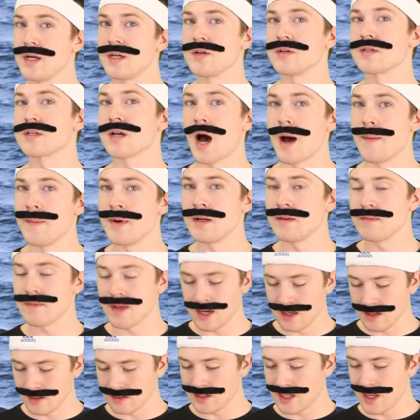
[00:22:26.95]
winter's coming,
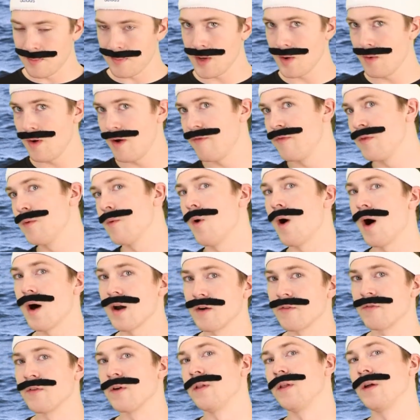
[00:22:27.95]
that'll keep you away from the
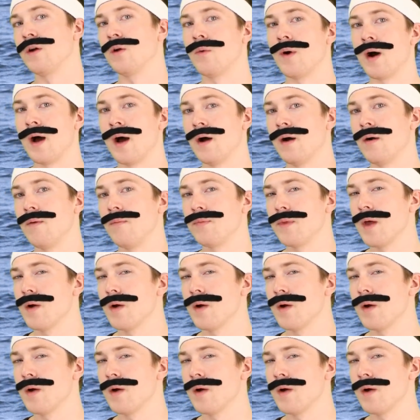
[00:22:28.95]
water for a little while.